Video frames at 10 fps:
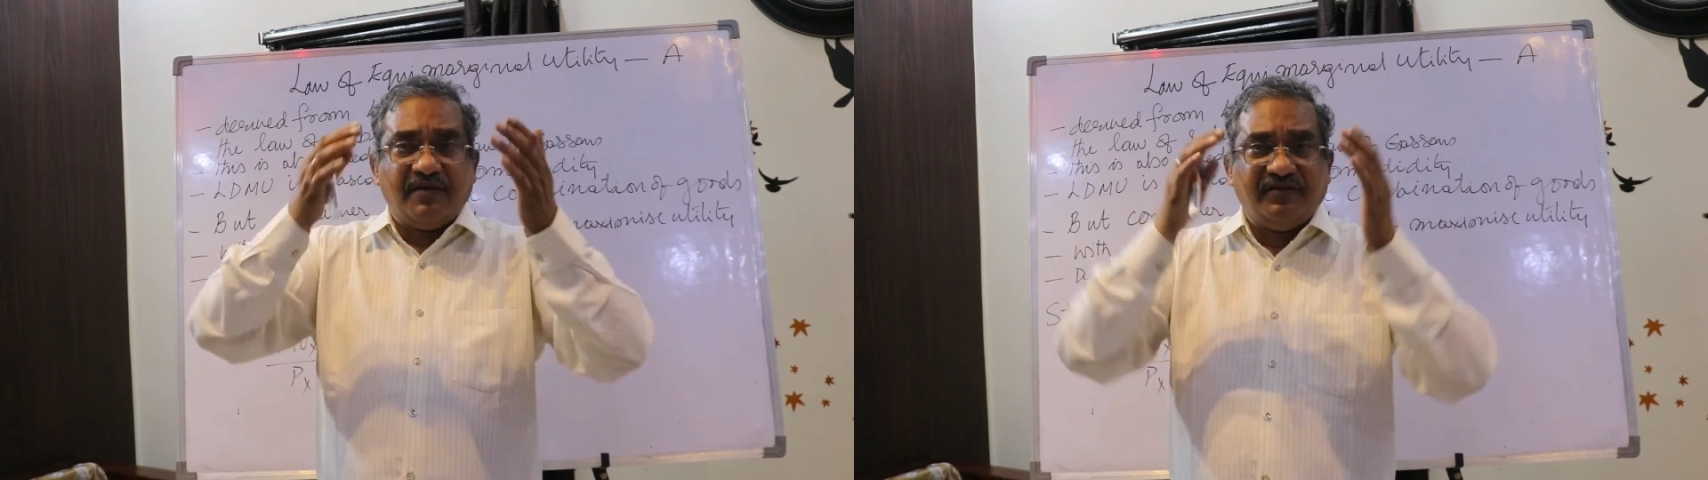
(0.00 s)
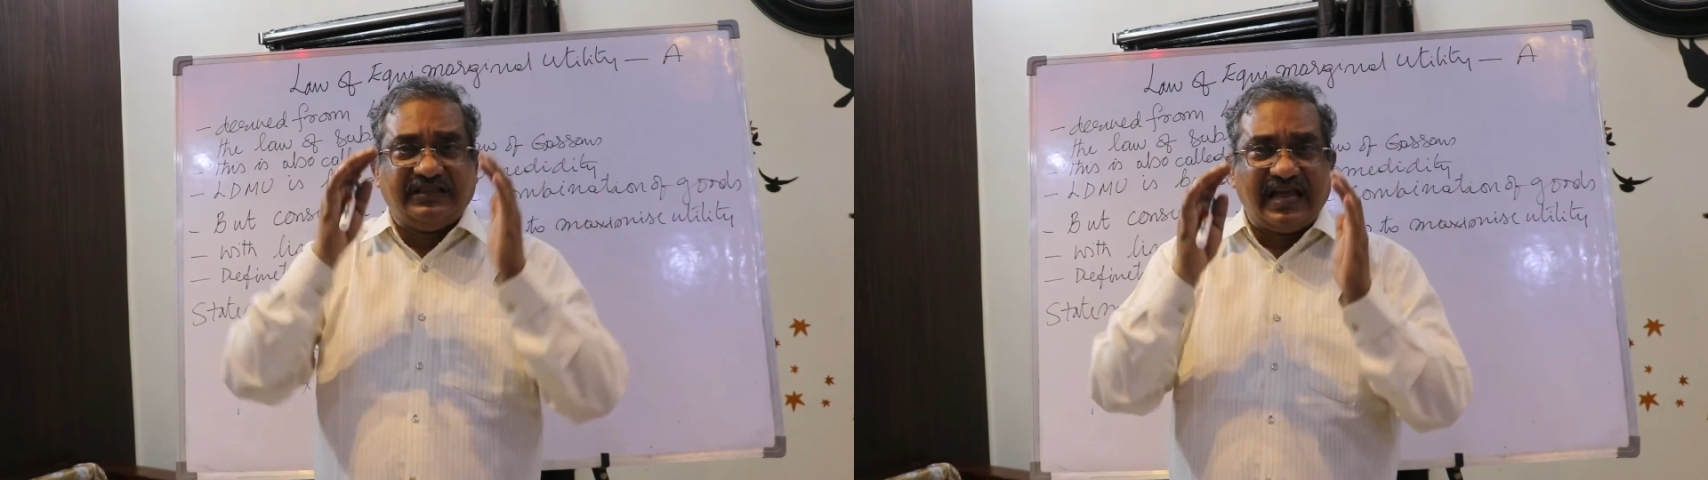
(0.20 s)

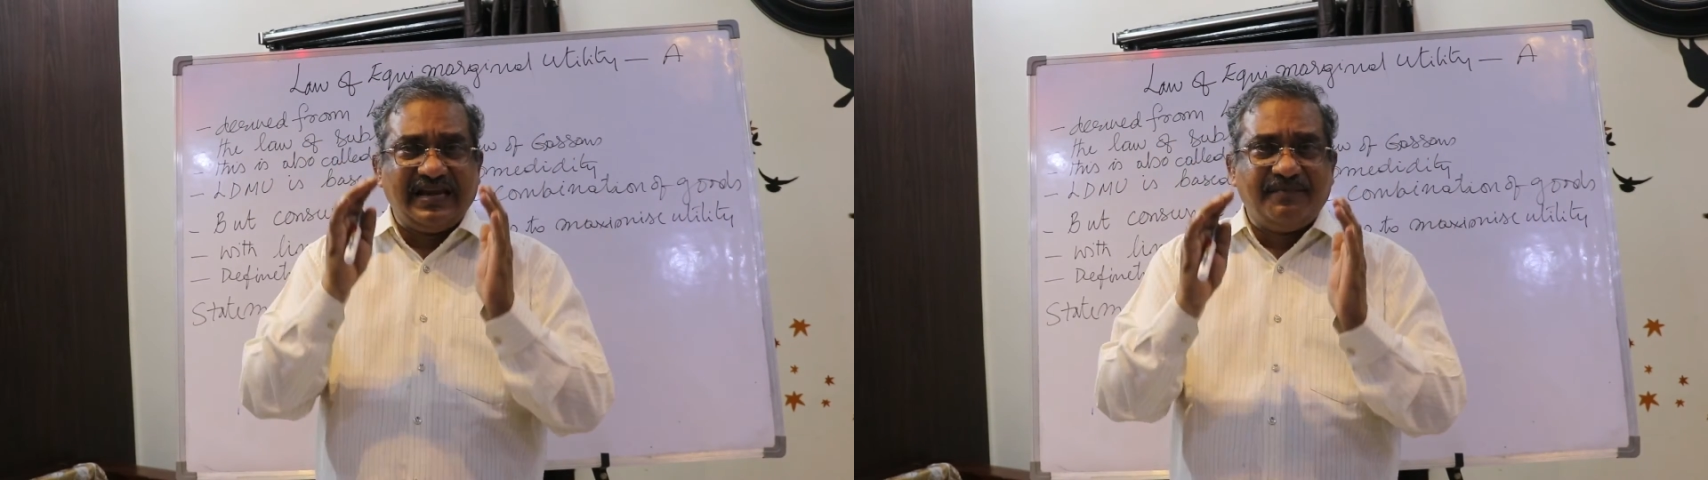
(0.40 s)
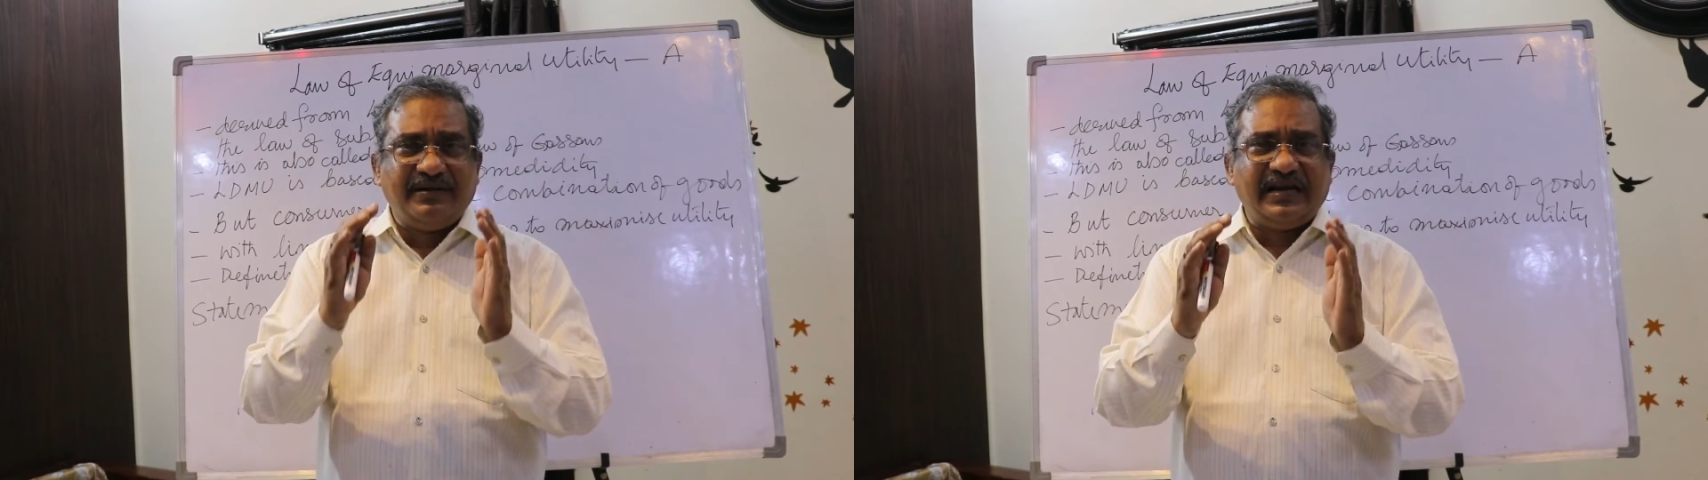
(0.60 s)
With the
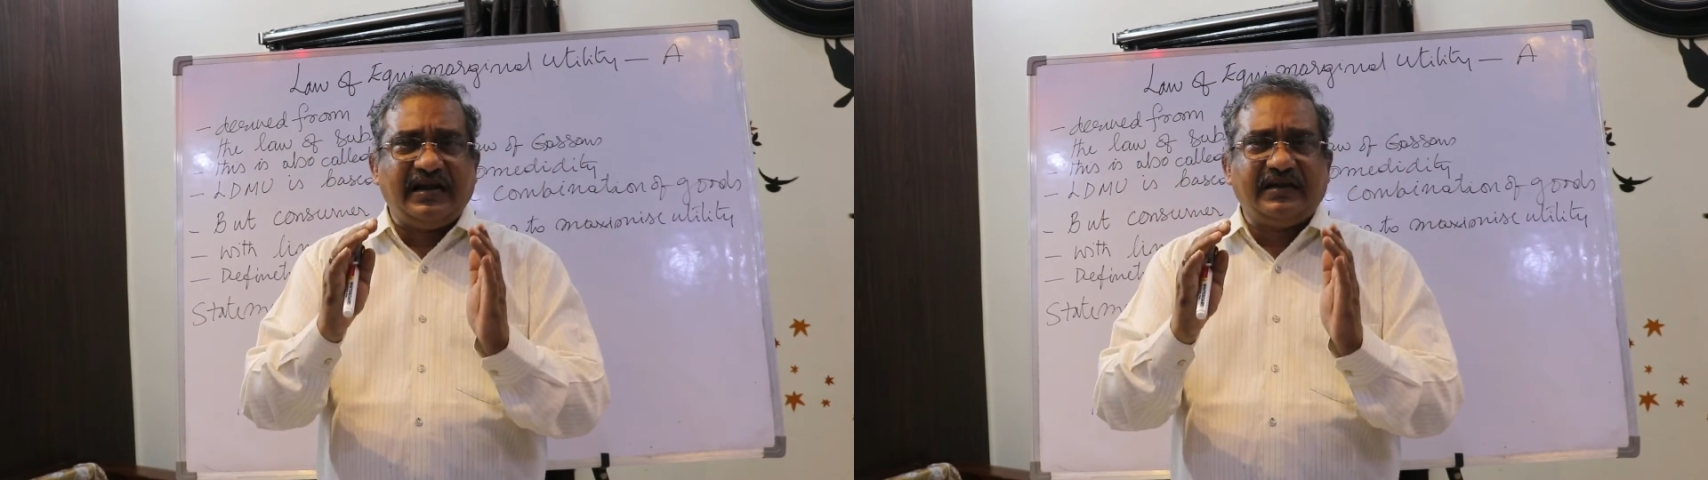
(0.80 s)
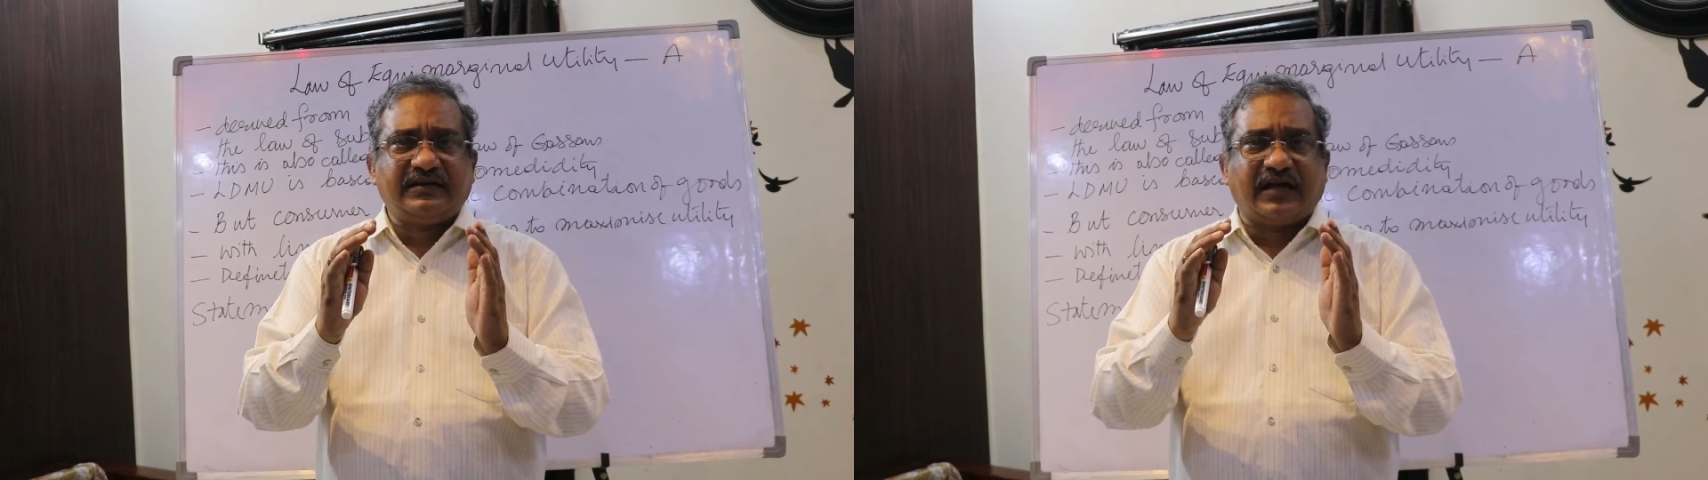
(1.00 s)

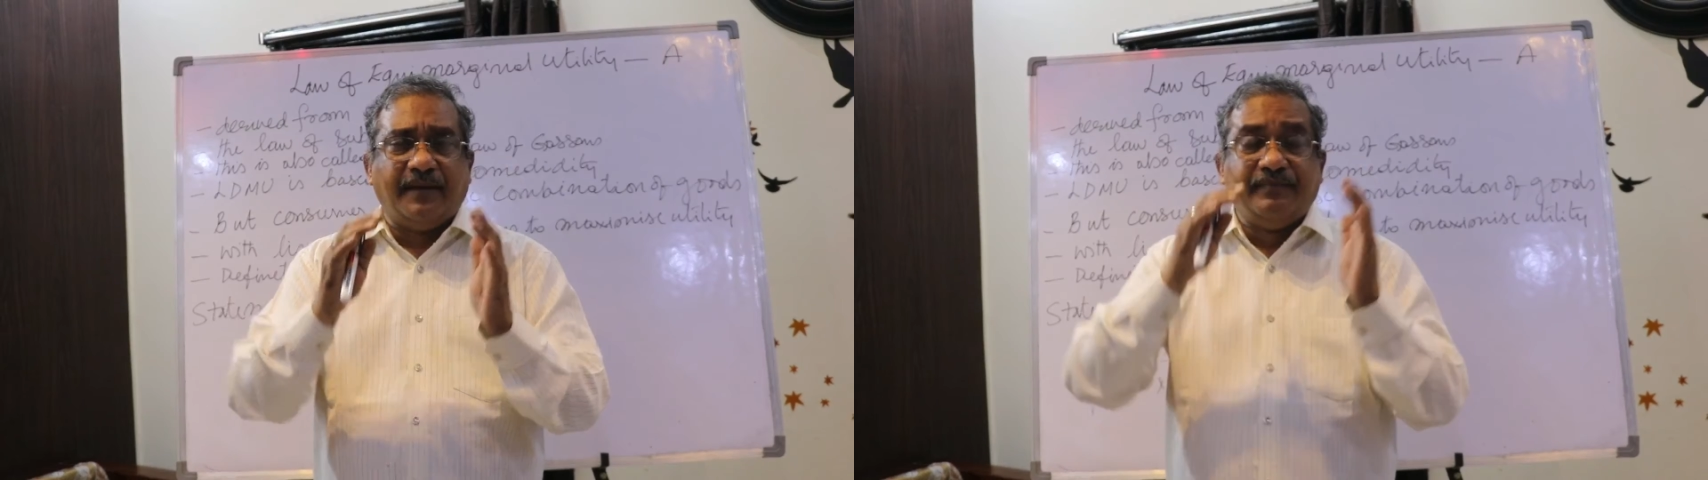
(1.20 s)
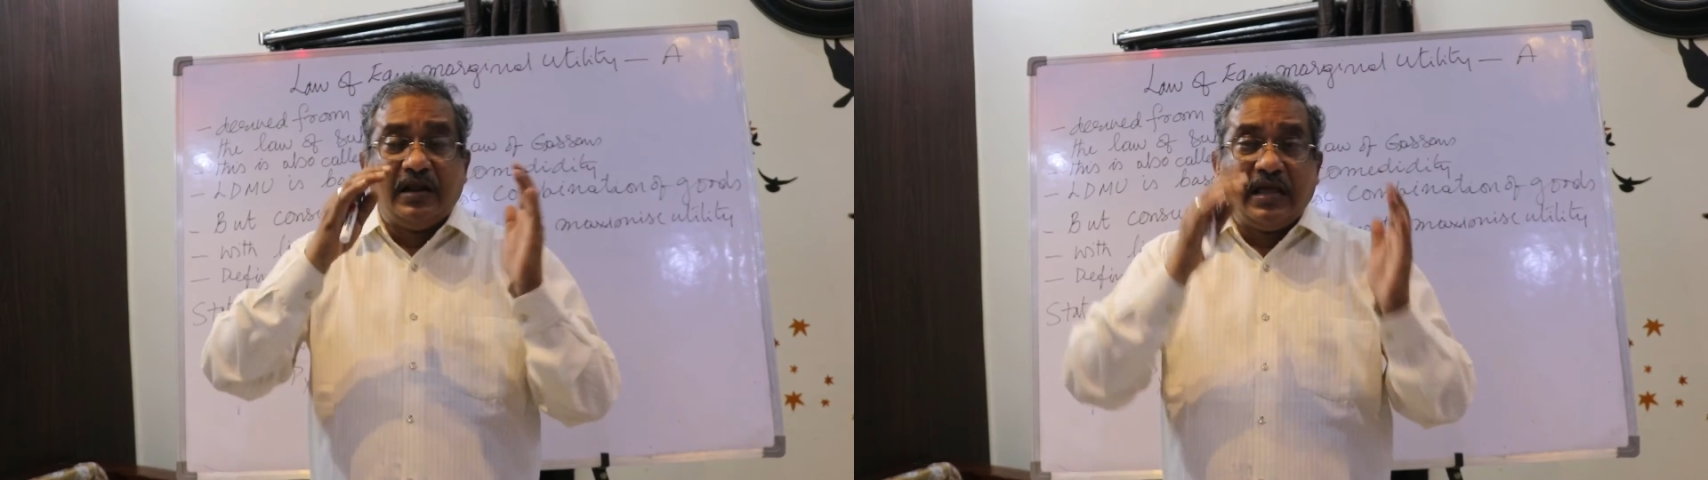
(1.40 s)
limited
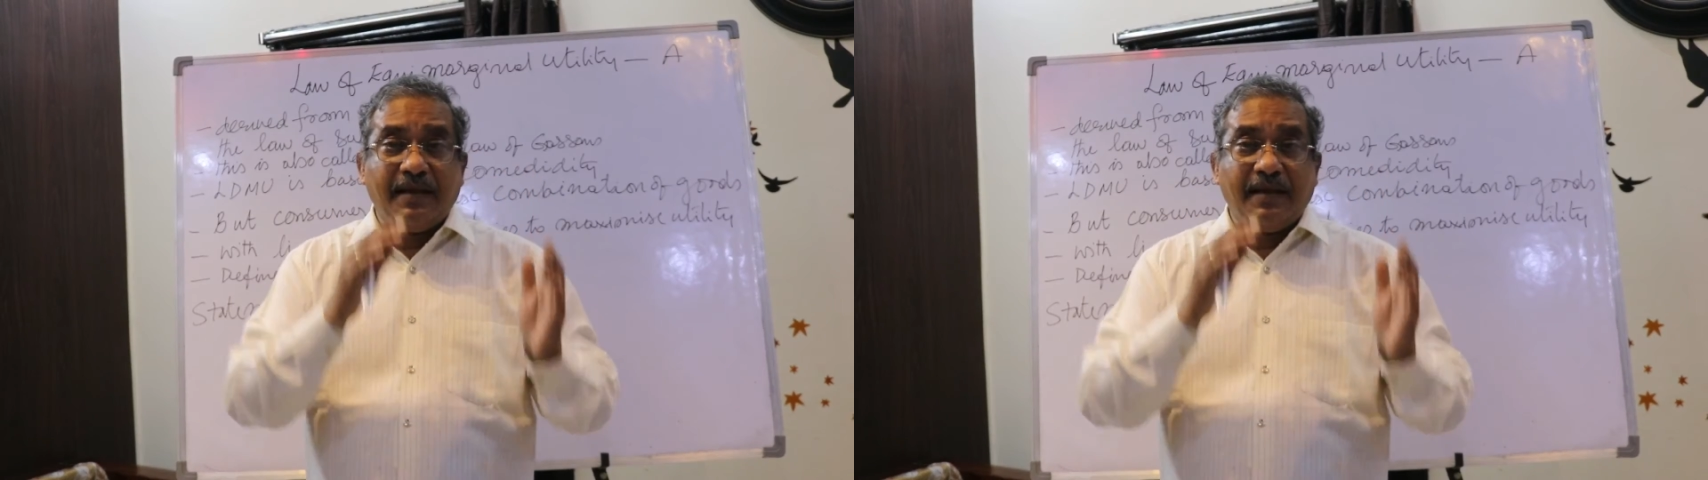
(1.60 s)
income,